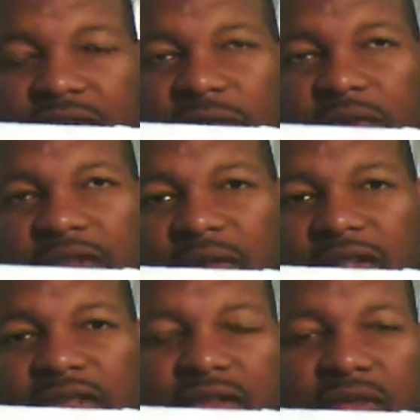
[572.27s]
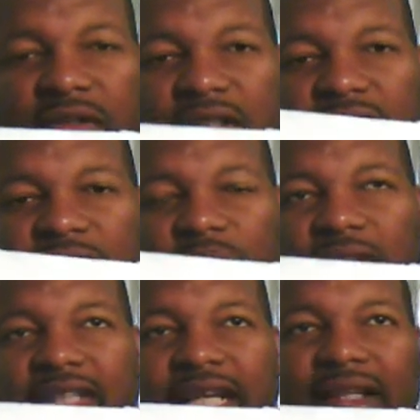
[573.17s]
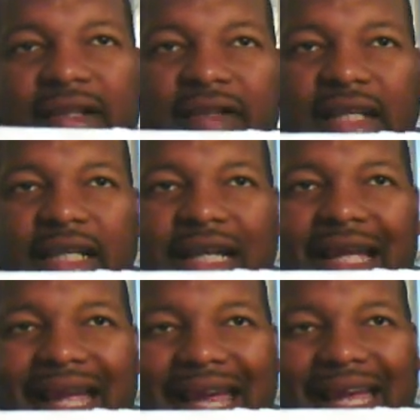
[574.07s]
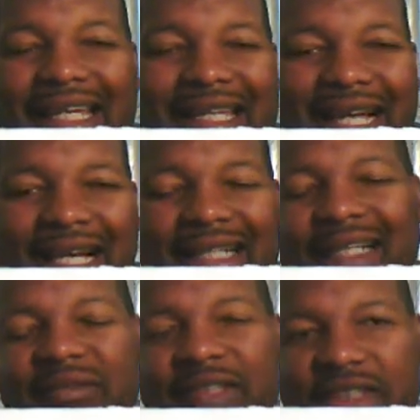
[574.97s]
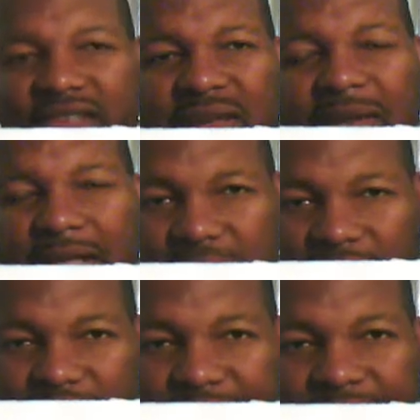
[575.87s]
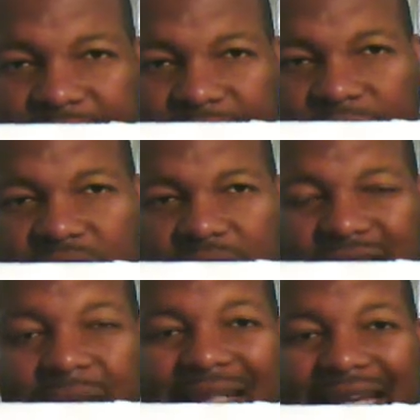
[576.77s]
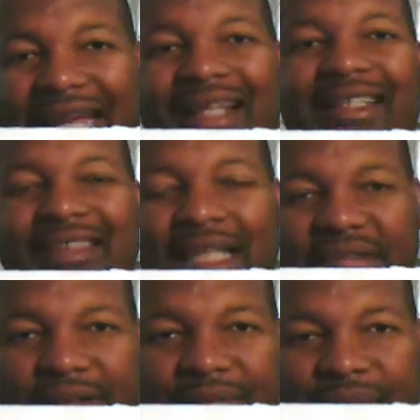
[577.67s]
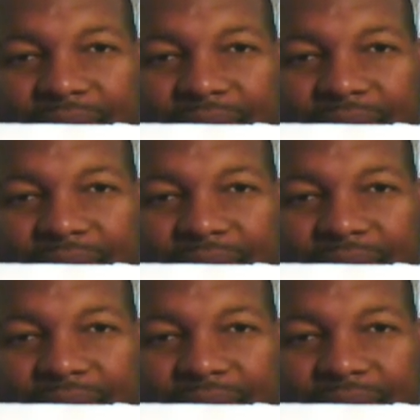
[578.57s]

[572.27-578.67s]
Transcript: So what you want to do, you want to take the 89 and reduce it by two. Okay, so that'll be 87.